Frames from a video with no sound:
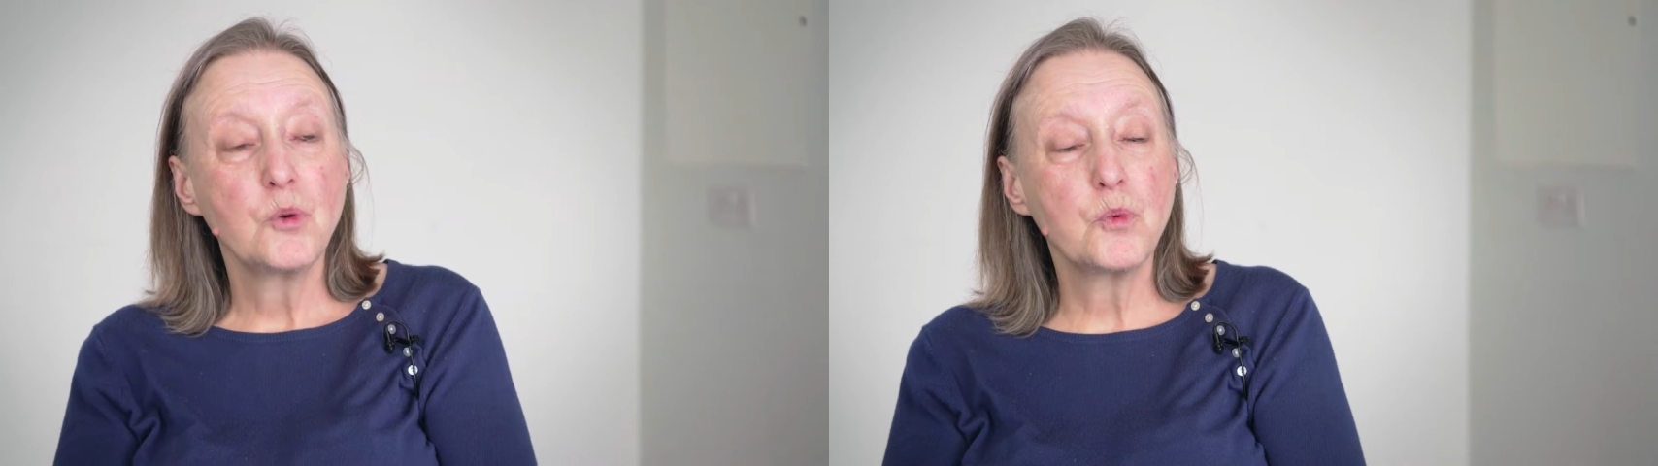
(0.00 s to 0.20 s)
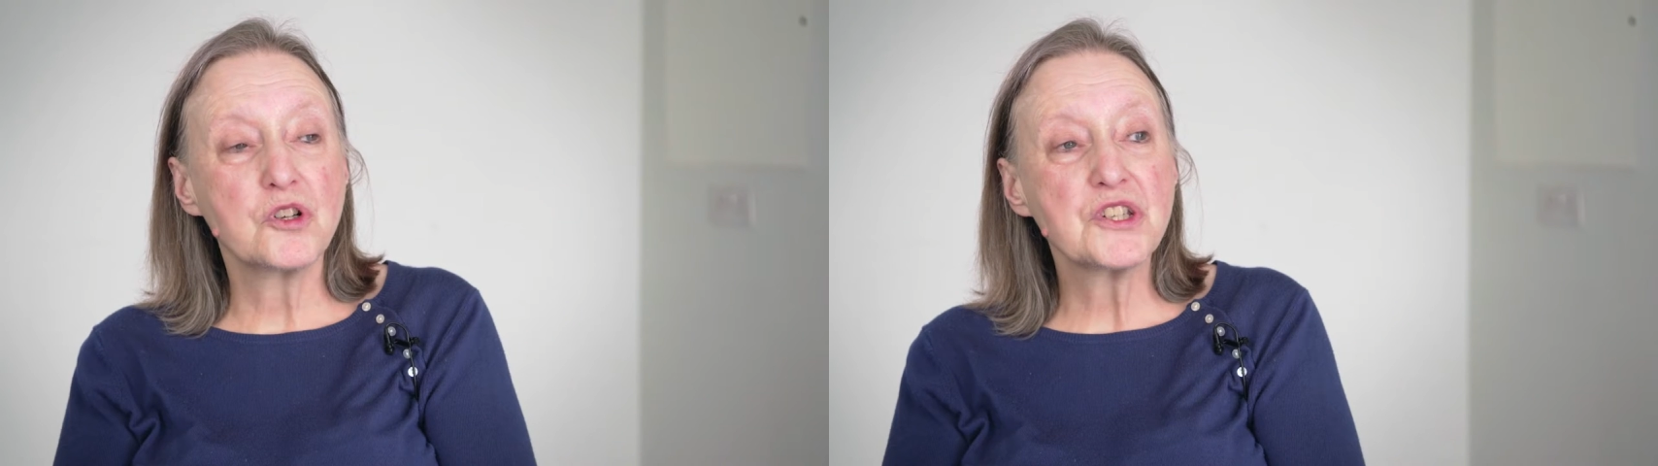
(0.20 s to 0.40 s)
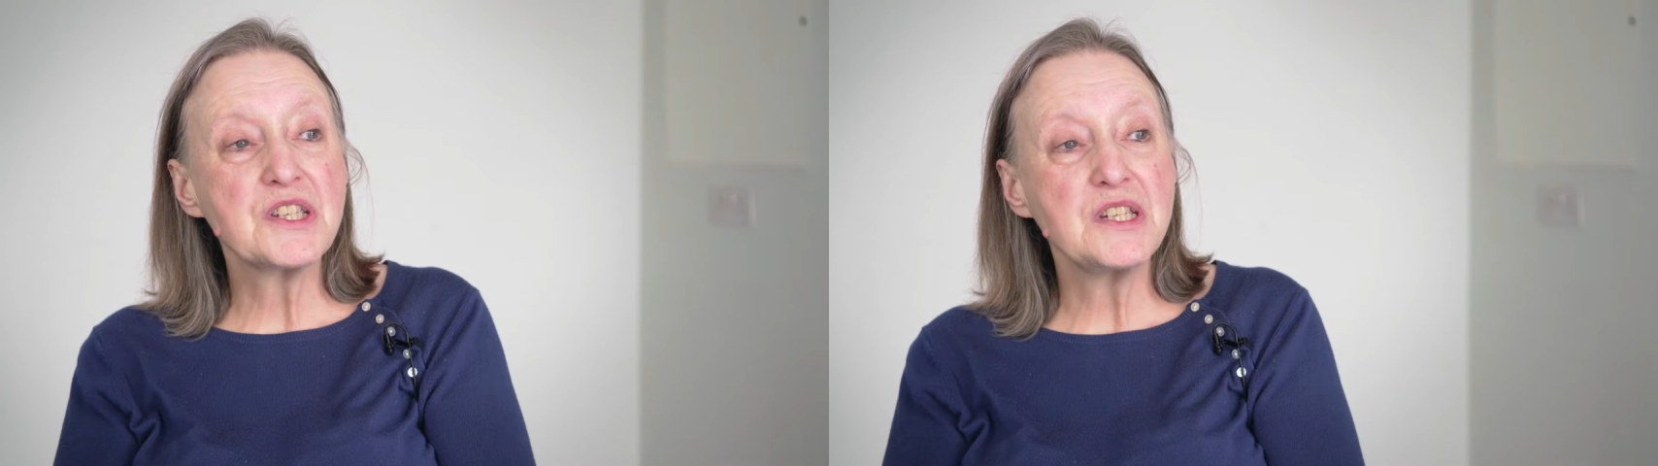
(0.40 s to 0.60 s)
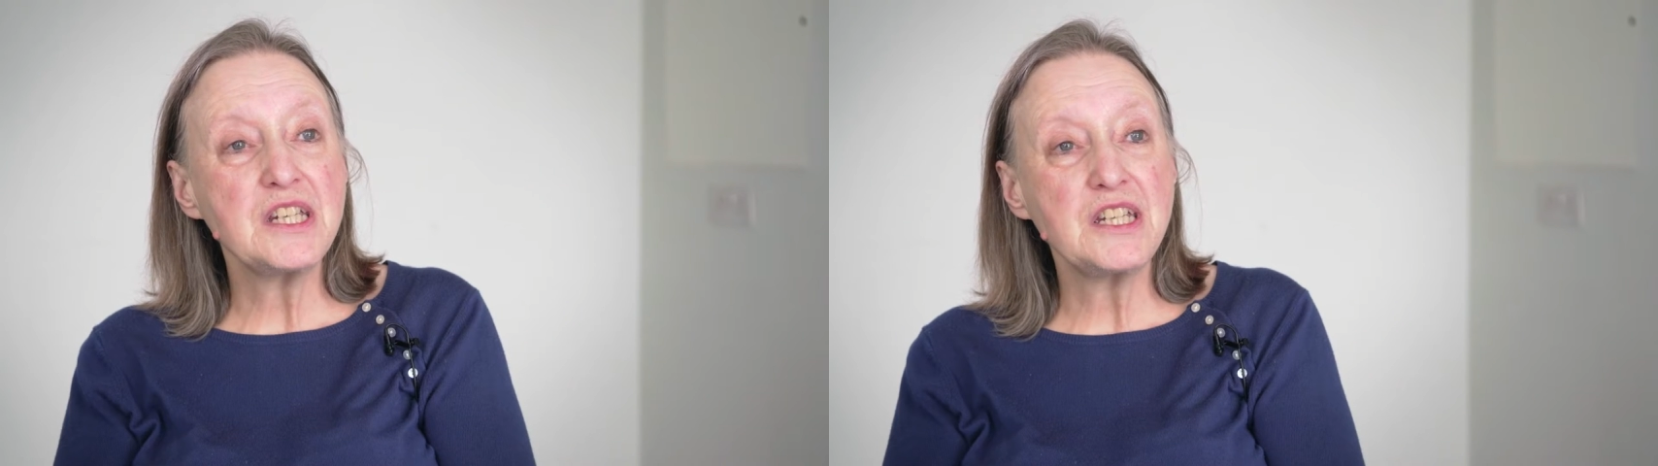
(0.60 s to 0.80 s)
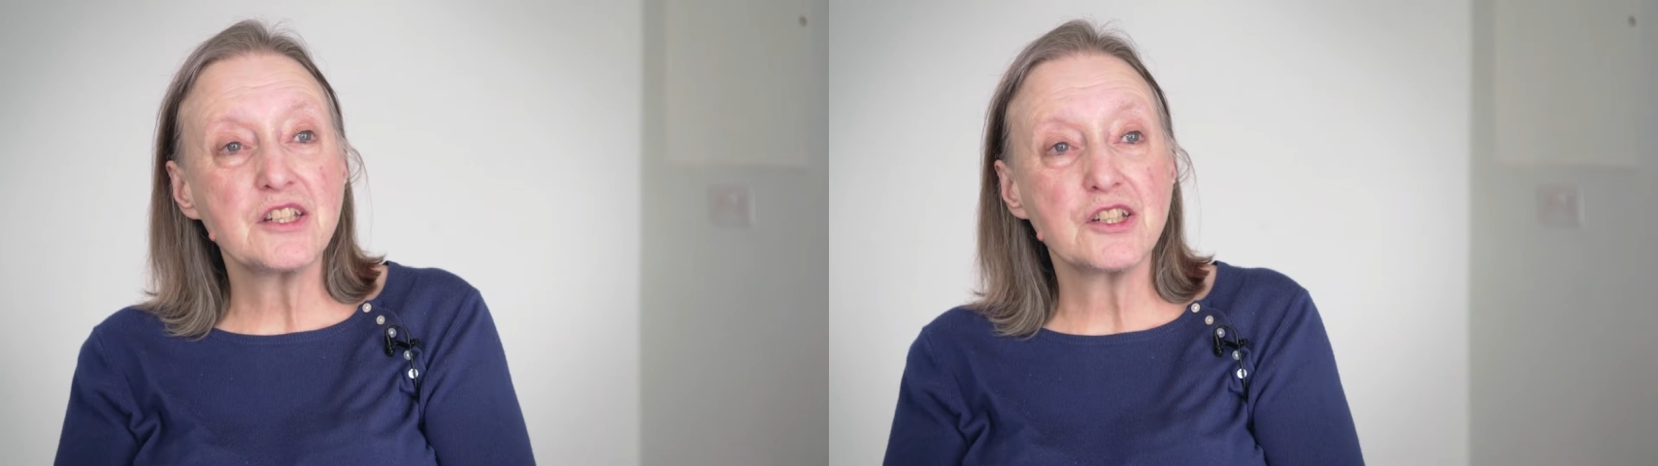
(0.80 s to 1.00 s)
what's
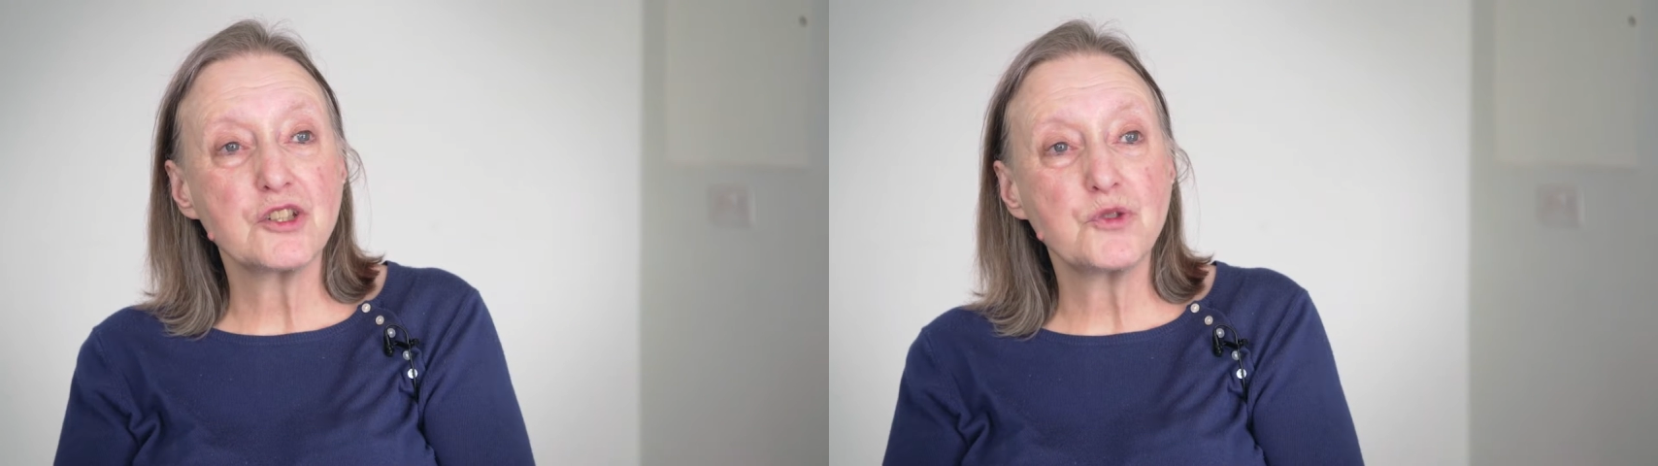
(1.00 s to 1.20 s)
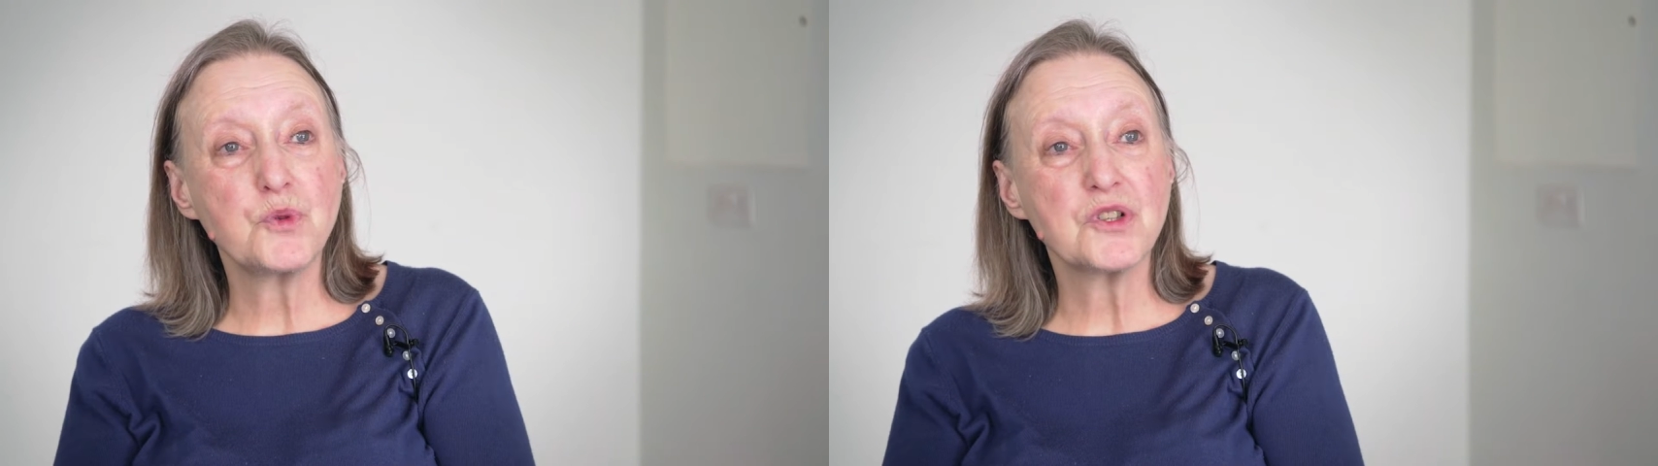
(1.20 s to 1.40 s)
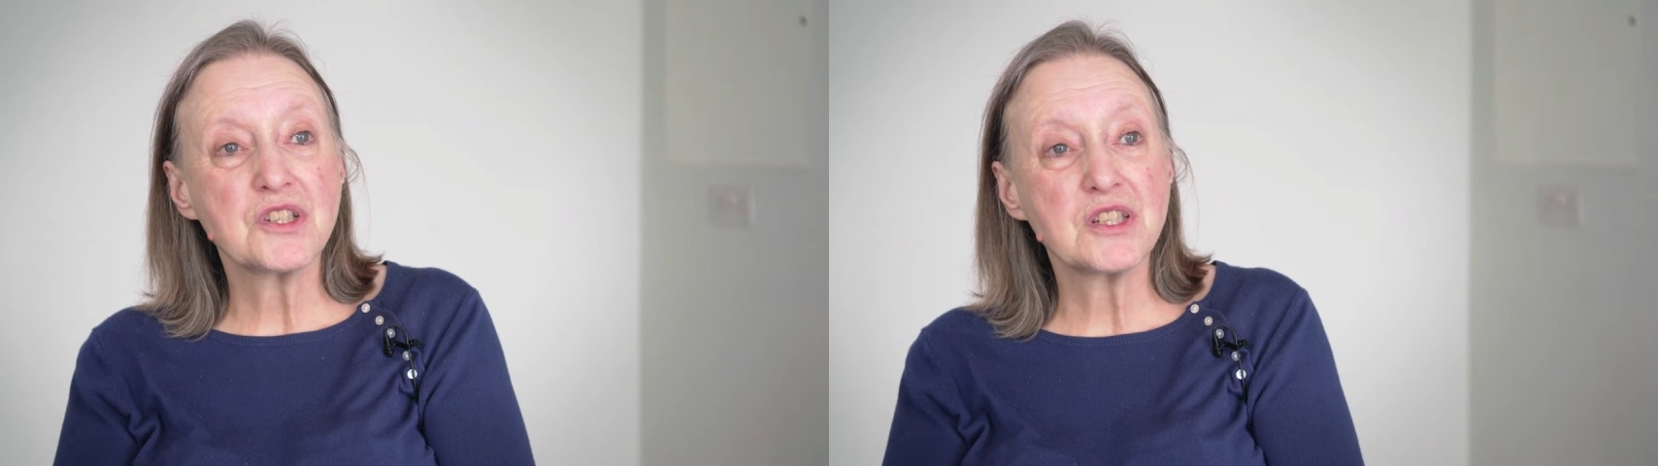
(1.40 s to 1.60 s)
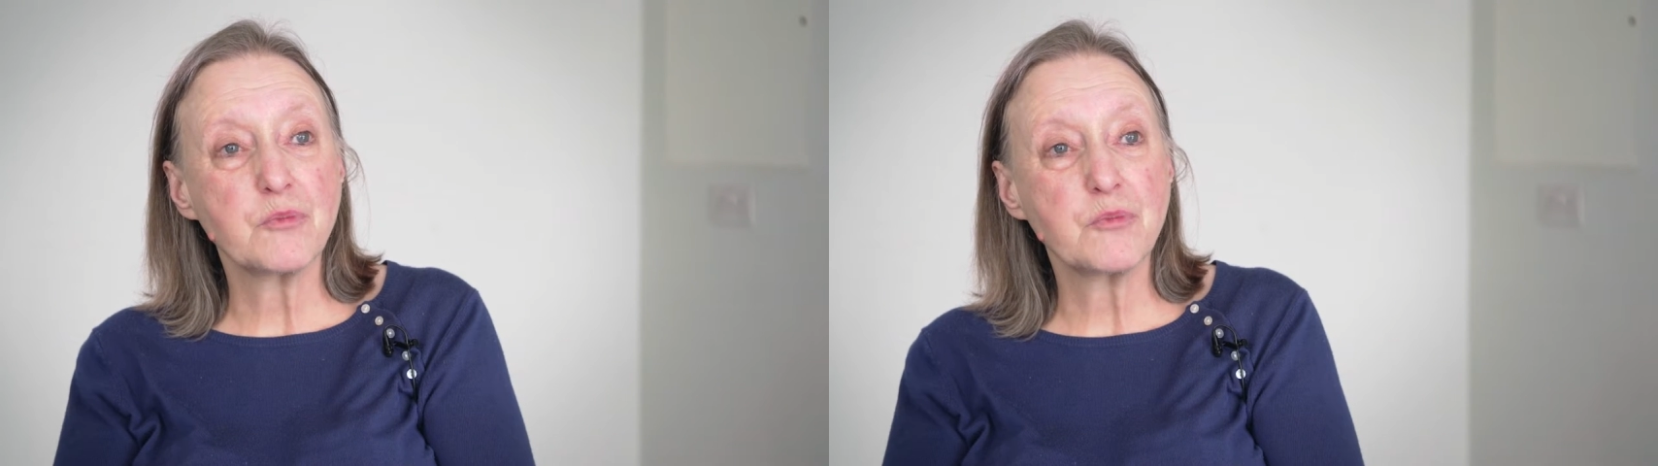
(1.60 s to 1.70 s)
needed, what's